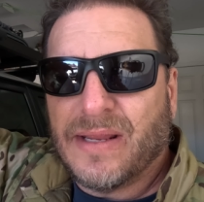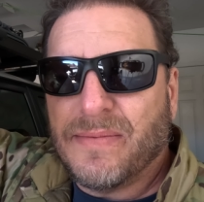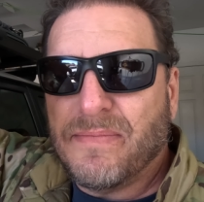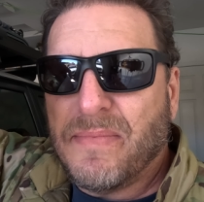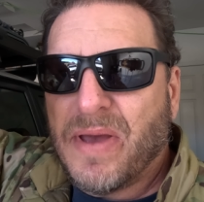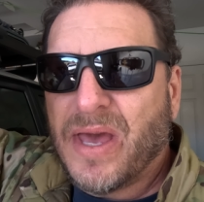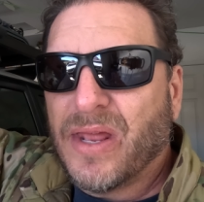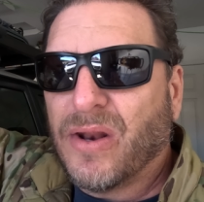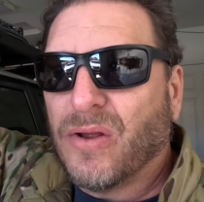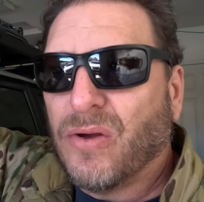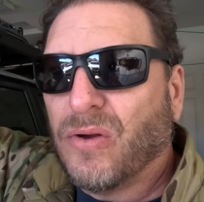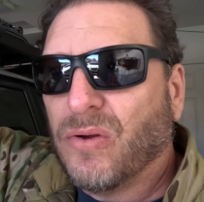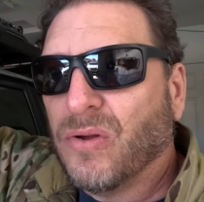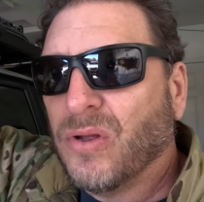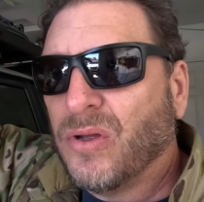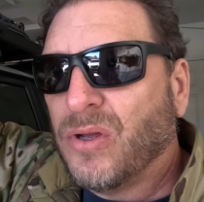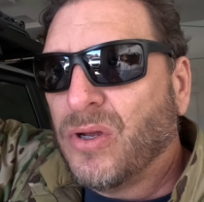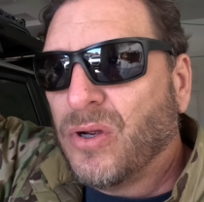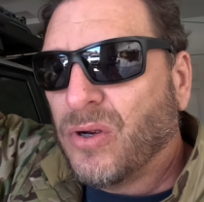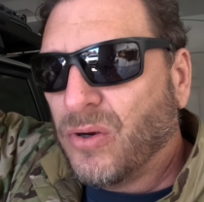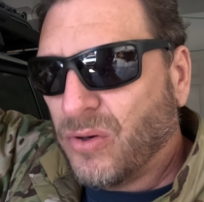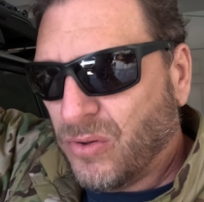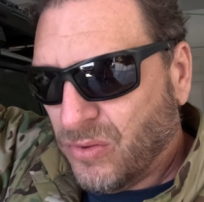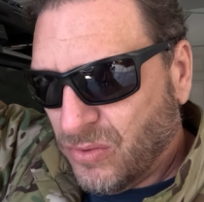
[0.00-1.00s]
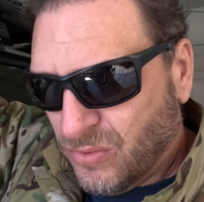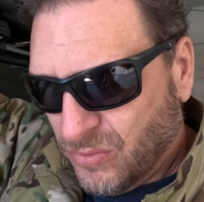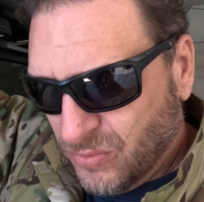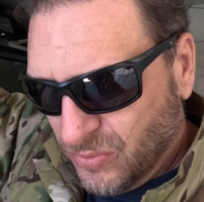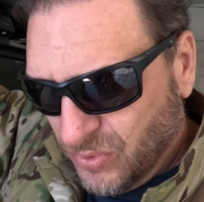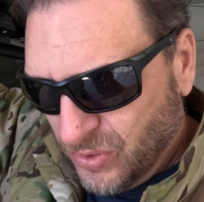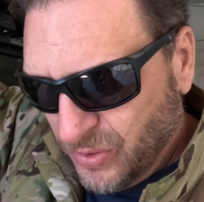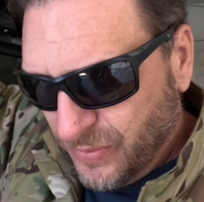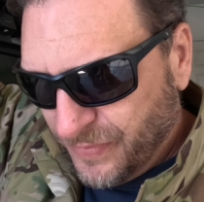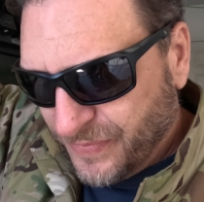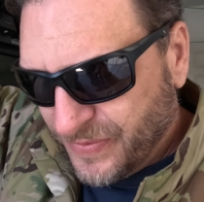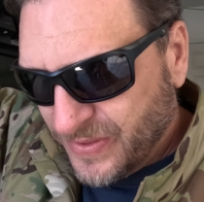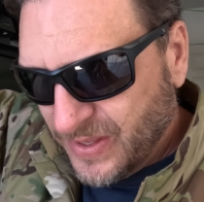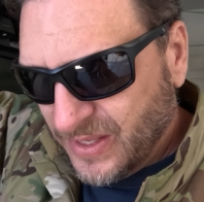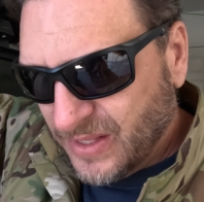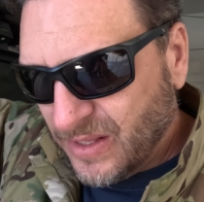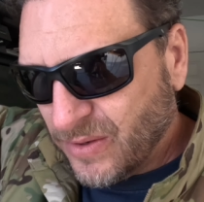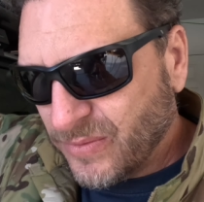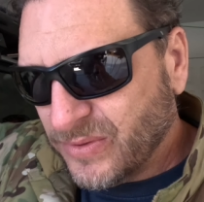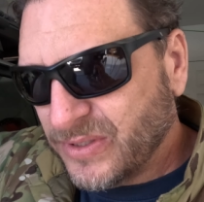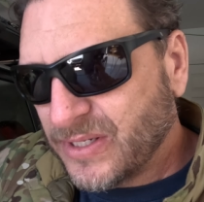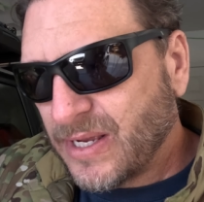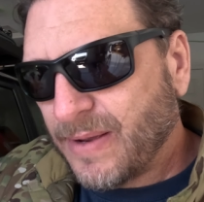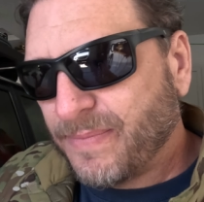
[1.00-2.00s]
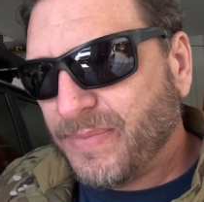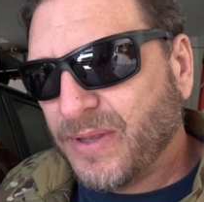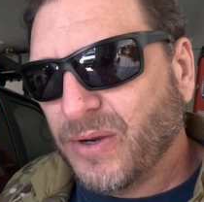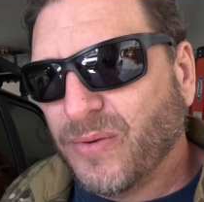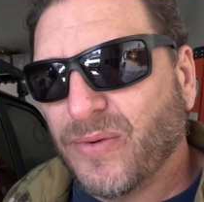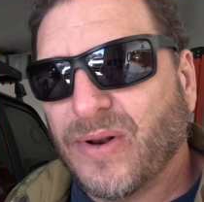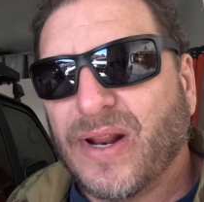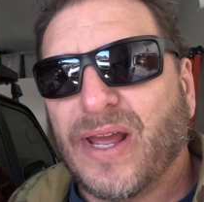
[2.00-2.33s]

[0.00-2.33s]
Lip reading: and metal roof thing that was up there.